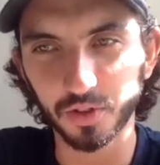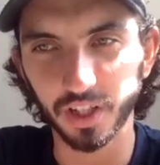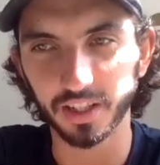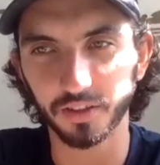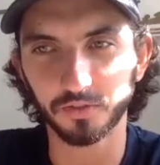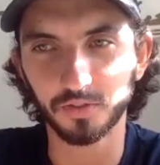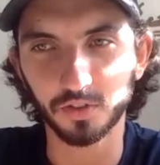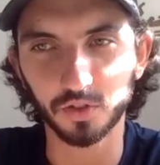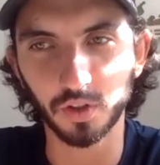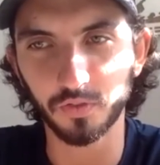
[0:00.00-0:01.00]
kind of.
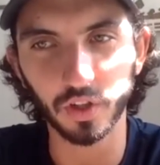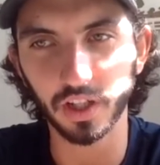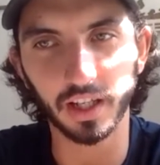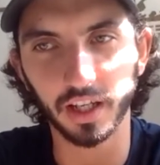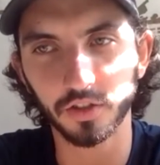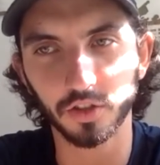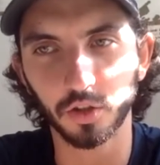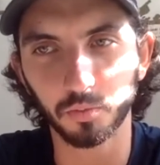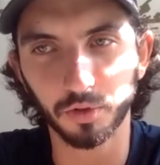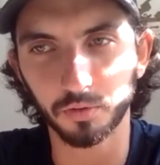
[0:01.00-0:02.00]
So if you didn't get injured,
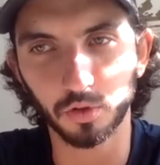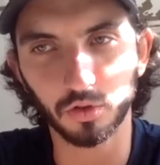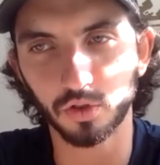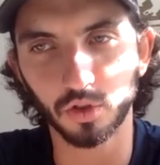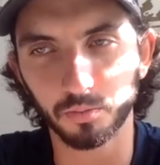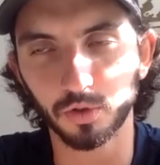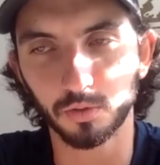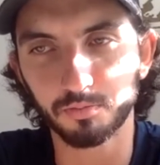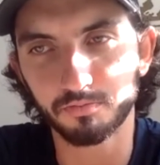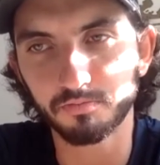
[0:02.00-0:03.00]
you're
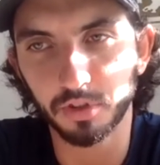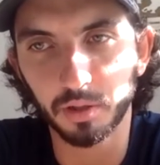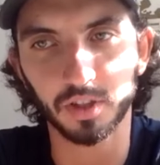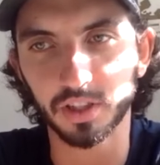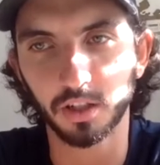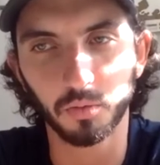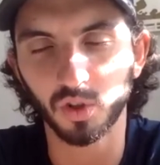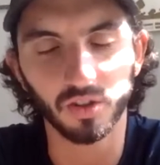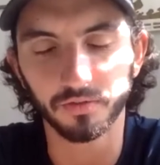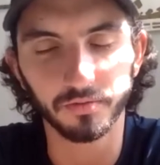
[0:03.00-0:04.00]
pretty much saying you
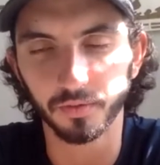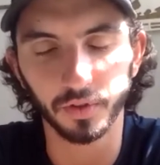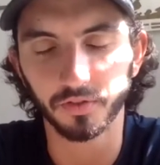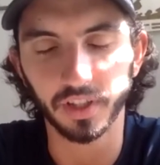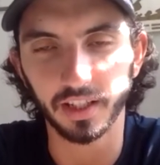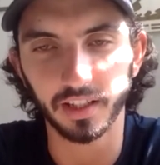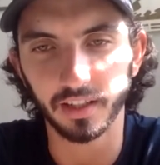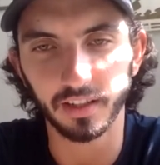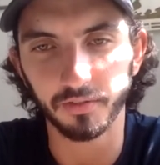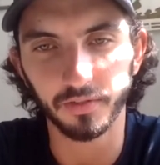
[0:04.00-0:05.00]
wouldn't have taken it.
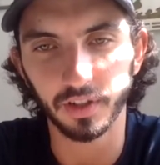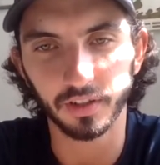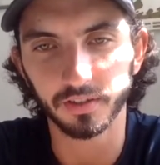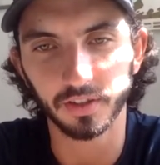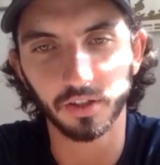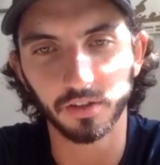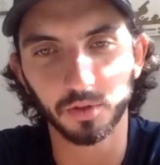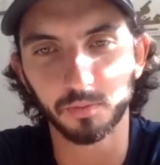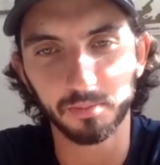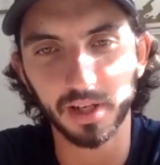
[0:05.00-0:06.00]
Oh no, you would
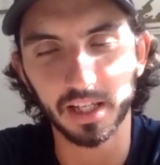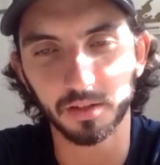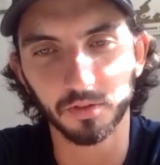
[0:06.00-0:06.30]
have been playing.